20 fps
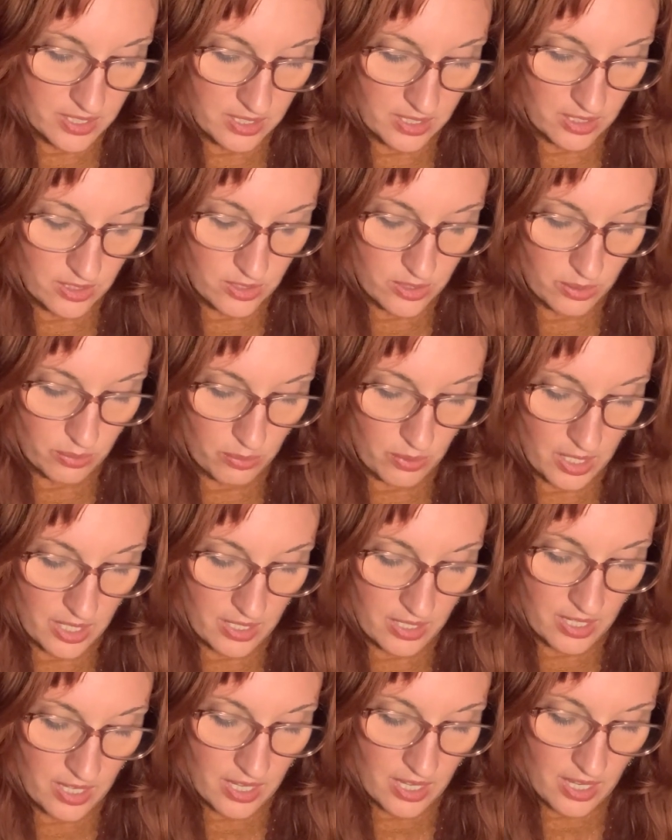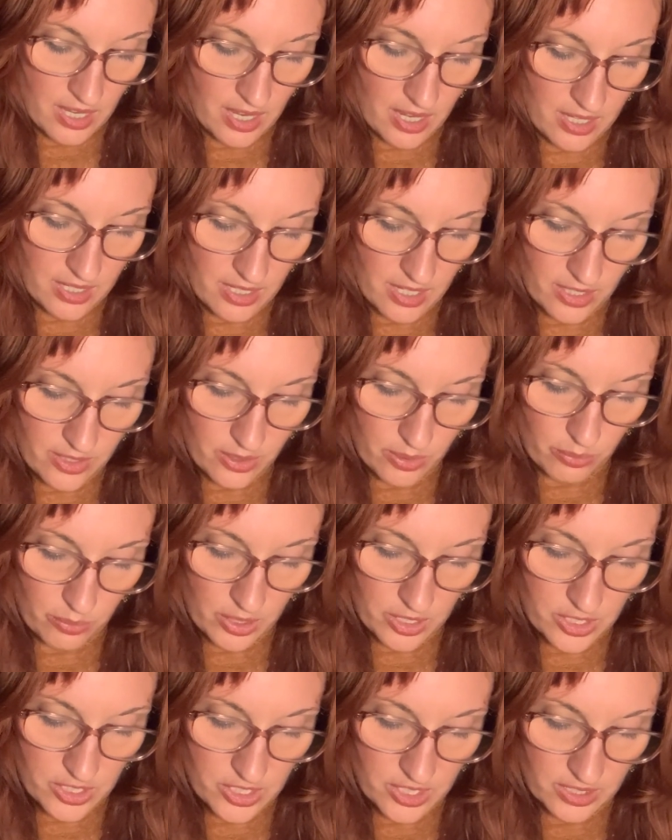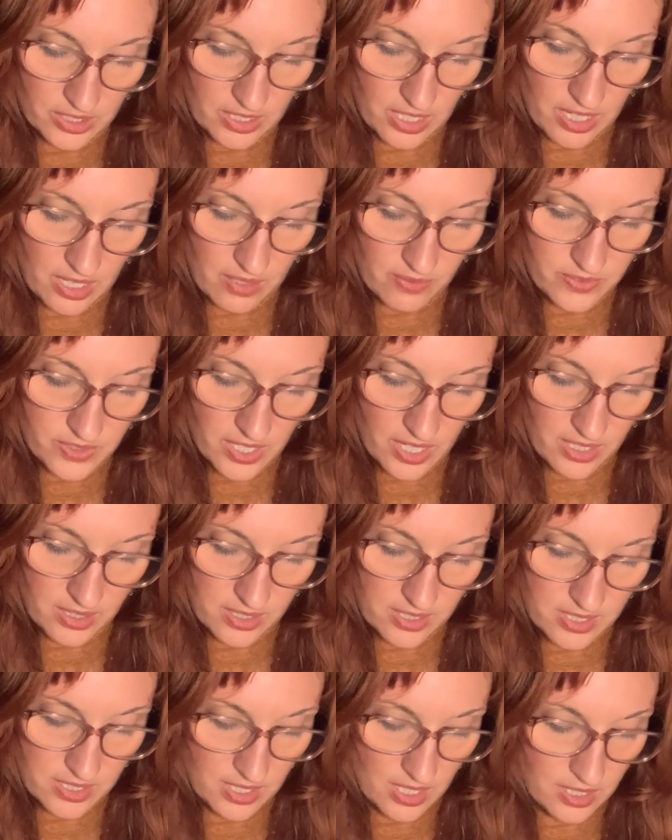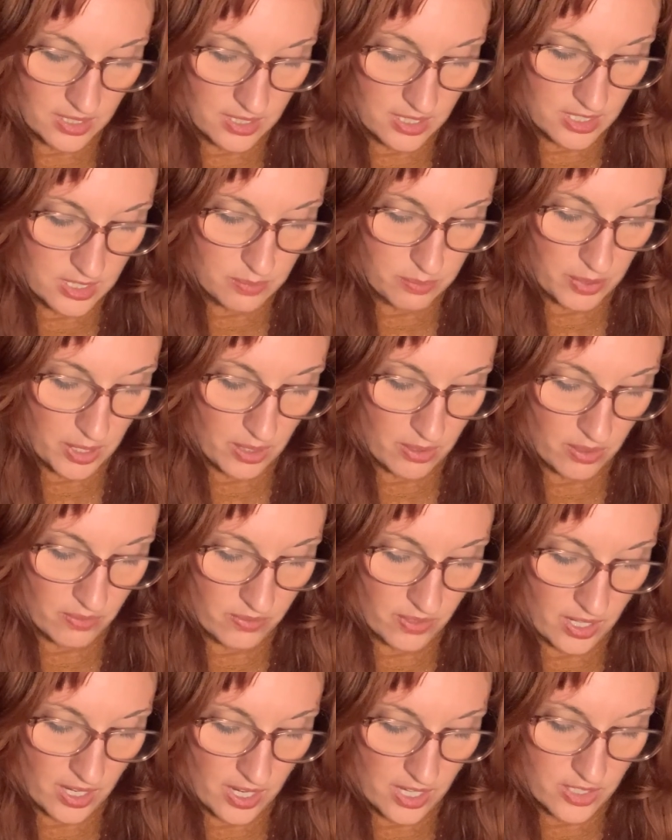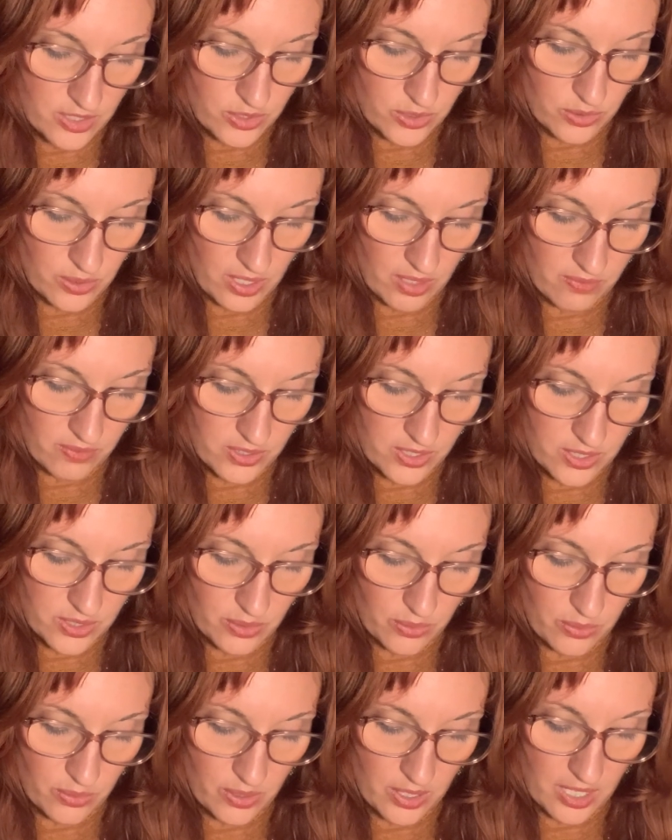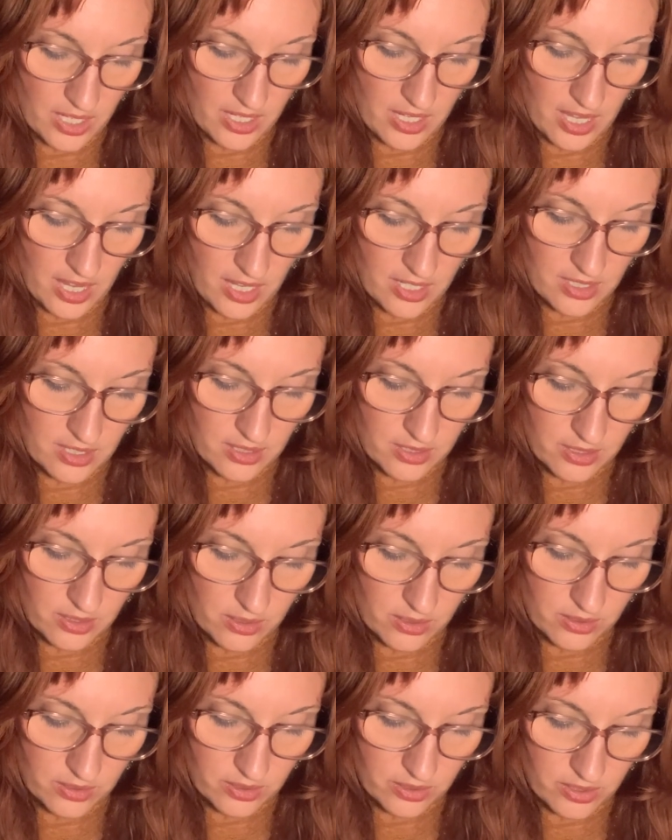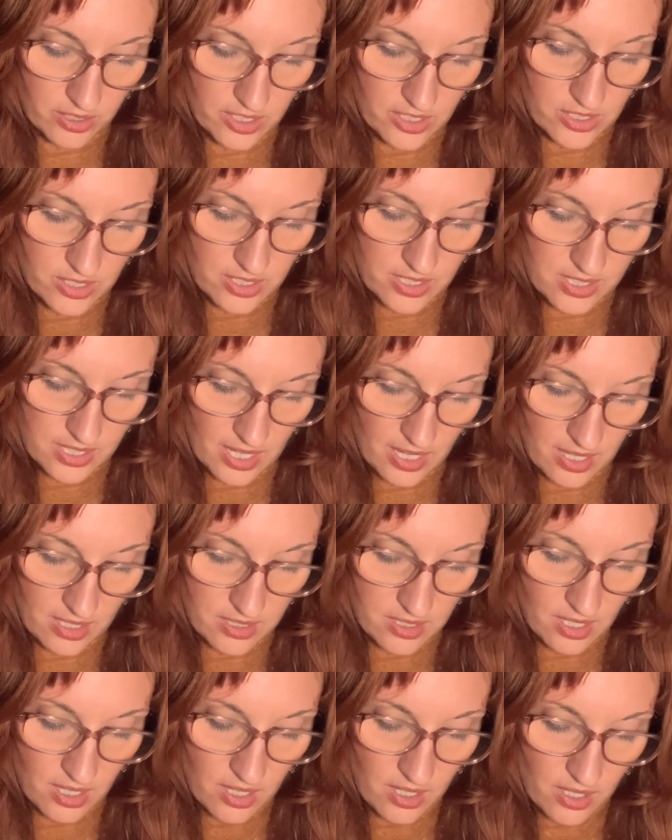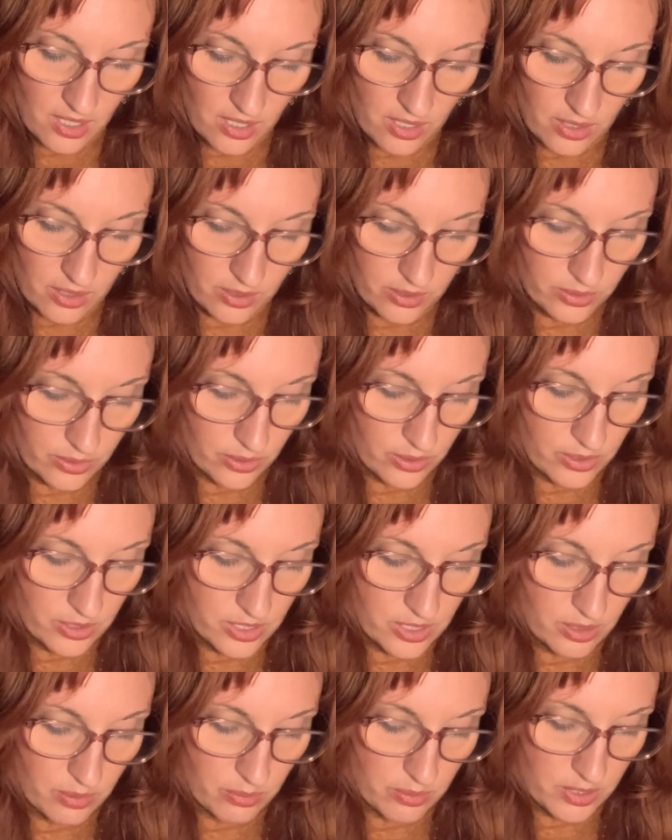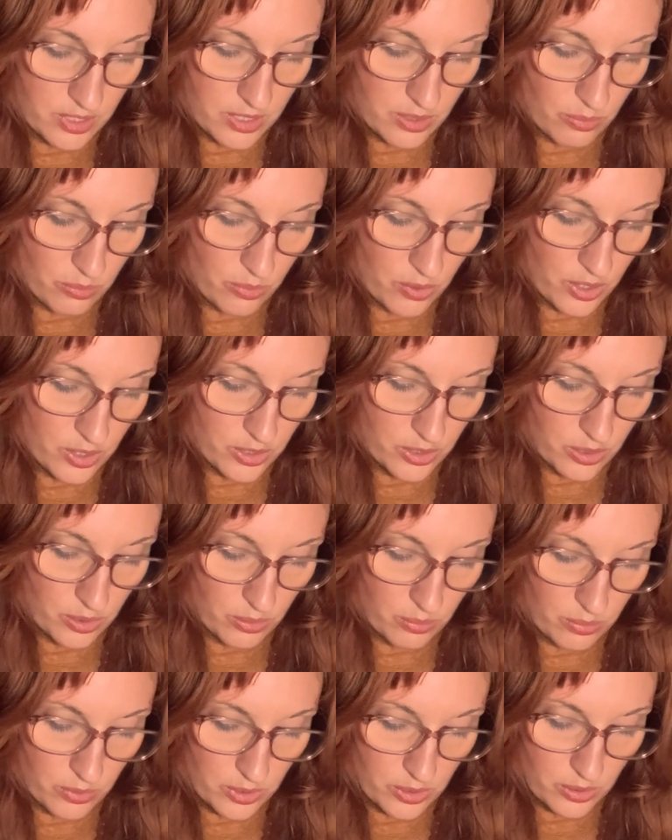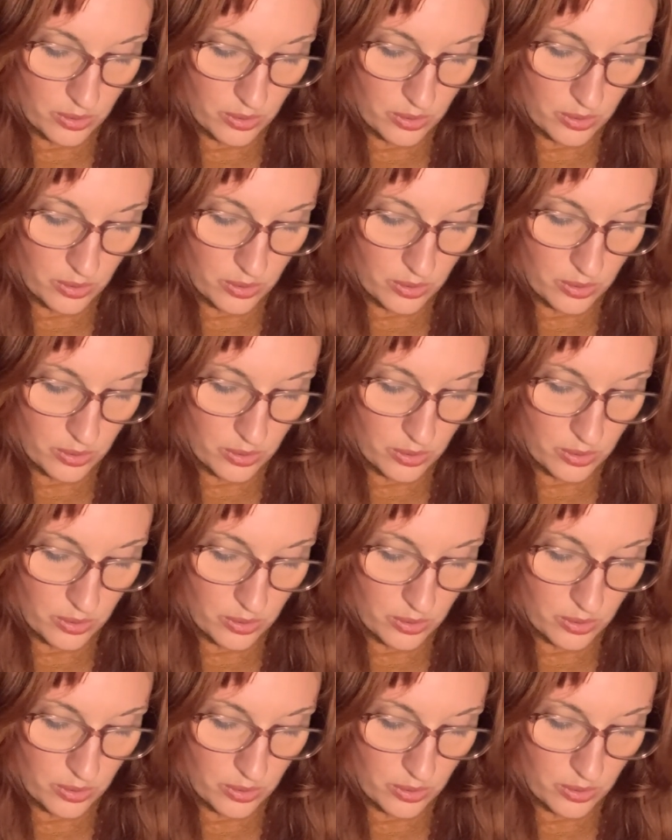into one, another when she laughed, and the sunniest pair of eyes you ever saw in any little creature's head, although she was what you would